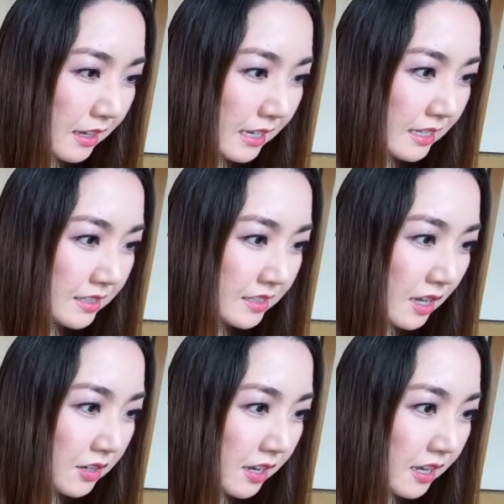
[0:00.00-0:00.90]
It's
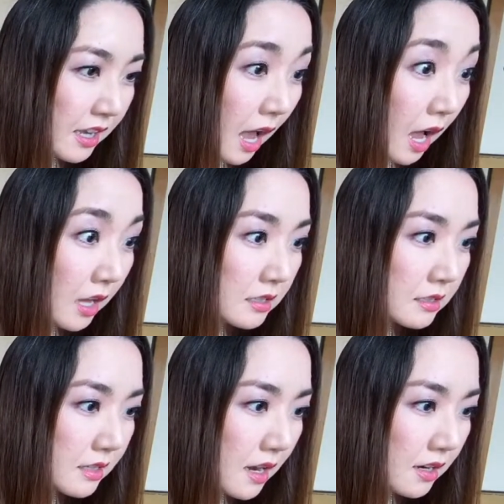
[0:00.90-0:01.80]
Saturday. Yeah, it's
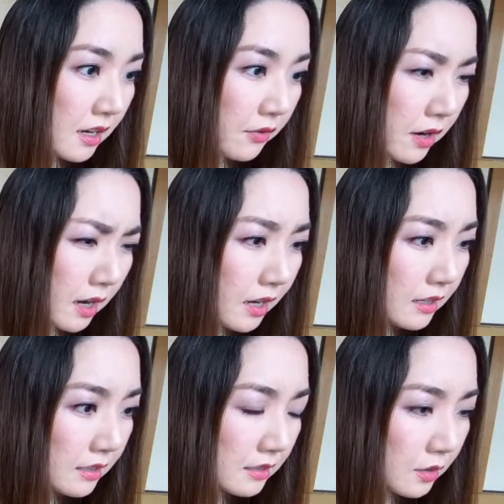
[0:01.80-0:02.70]
Saturday, right?
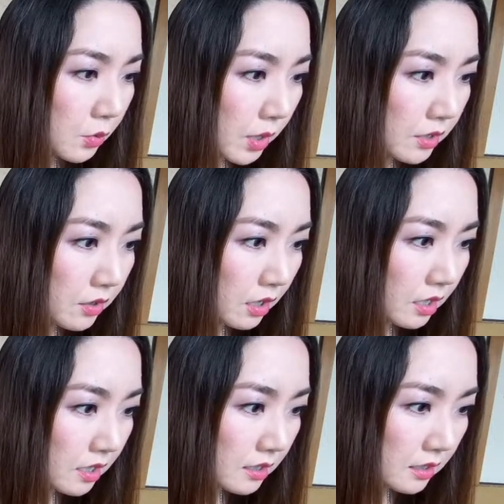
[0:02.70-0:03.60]
Where you are?
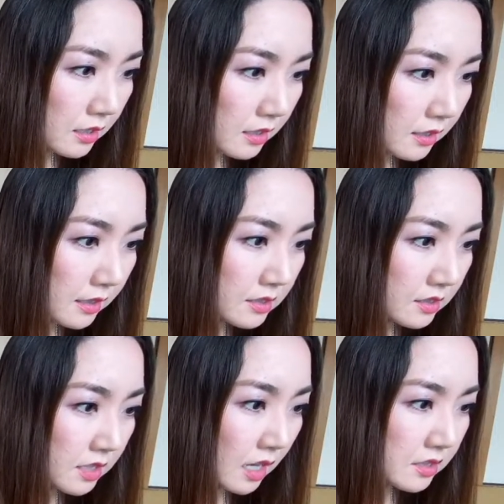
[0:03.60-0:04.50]
It's
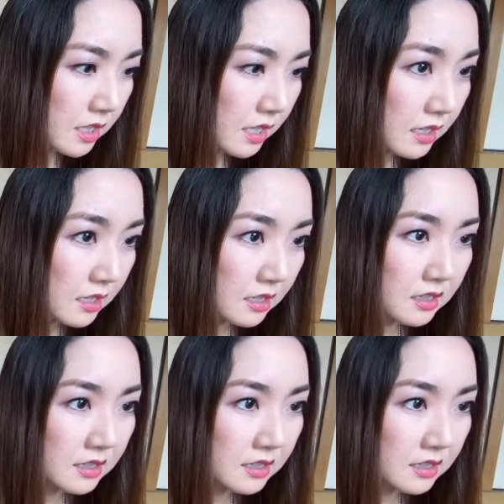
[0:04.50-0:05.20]
Sunday here.